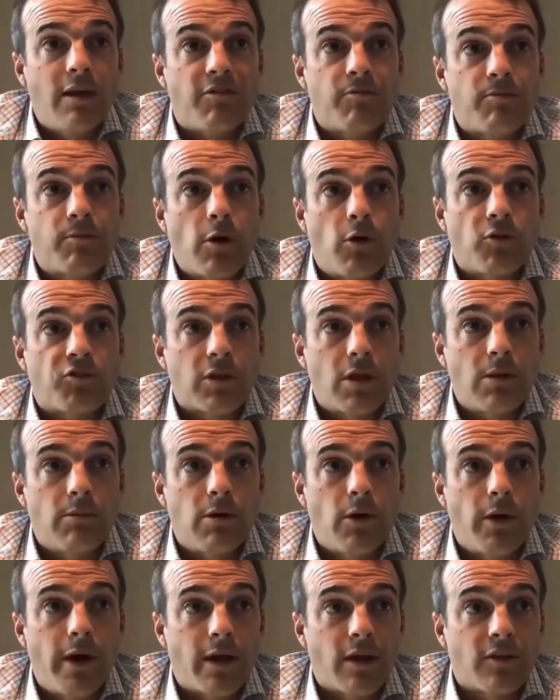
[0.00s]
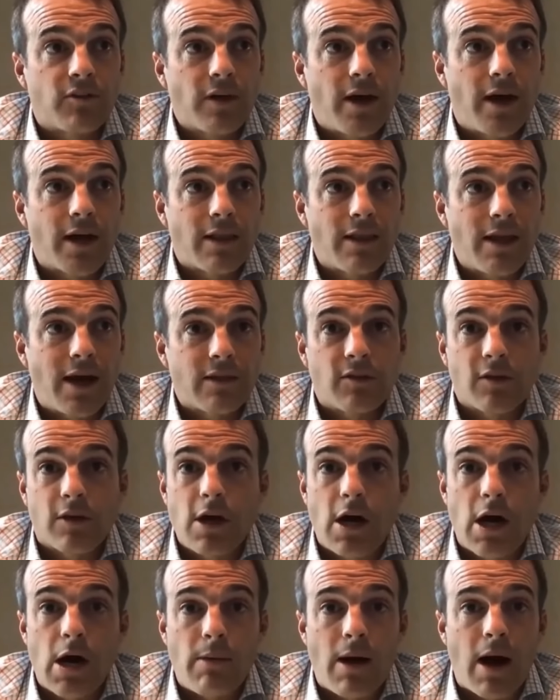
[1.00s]
if Coach Lembo had decided
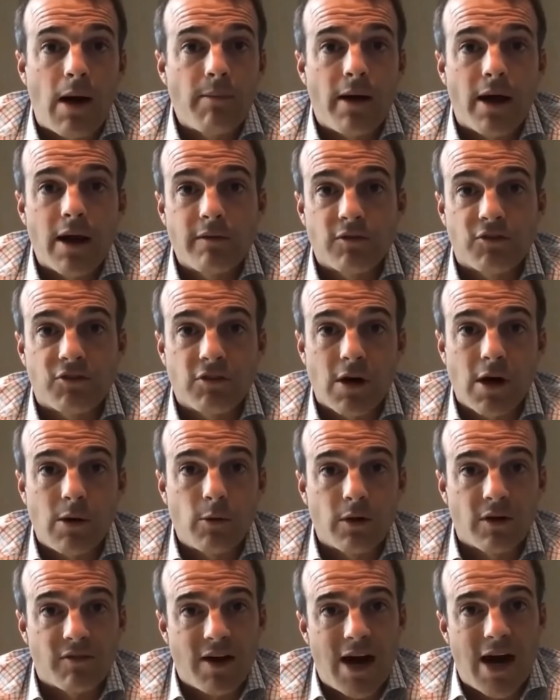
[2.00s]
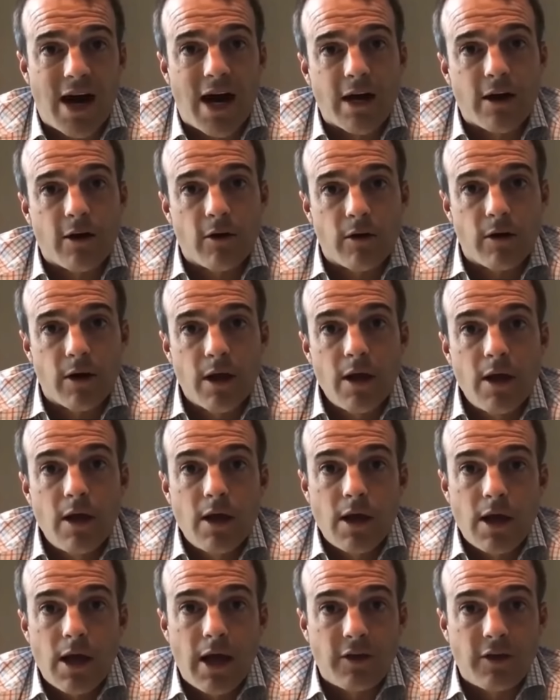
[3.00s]
not to come, I'm not even sure I would have hired